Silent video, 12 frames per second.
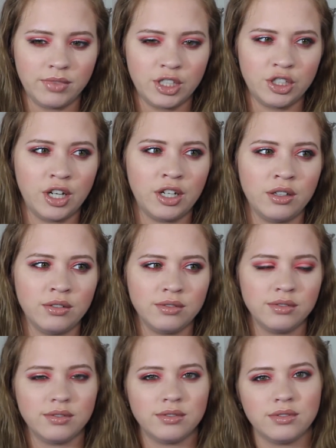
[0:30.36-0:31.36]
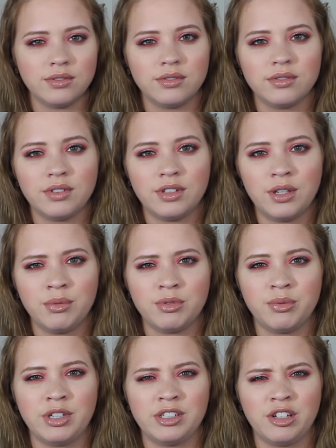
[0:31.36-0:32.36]
try to keep
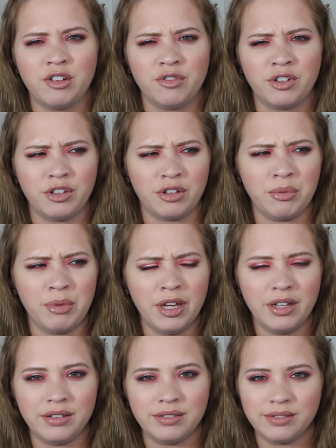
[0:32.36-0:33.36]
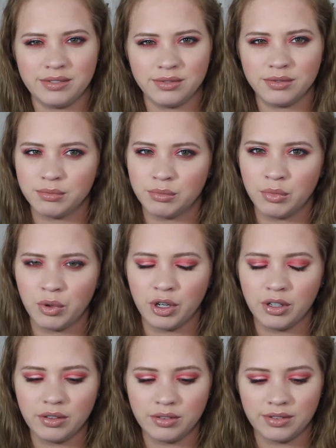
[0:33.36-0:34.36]
to myself a little bit
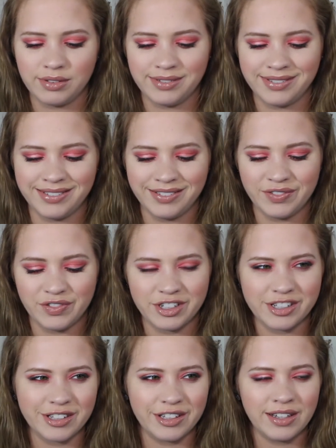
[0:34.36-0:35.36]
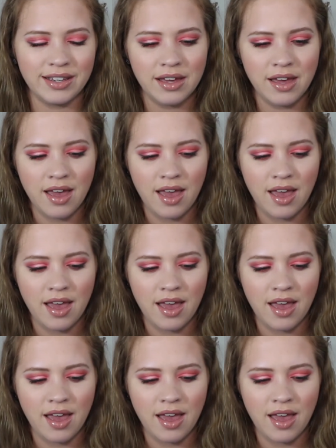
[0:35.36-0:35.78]
more recently.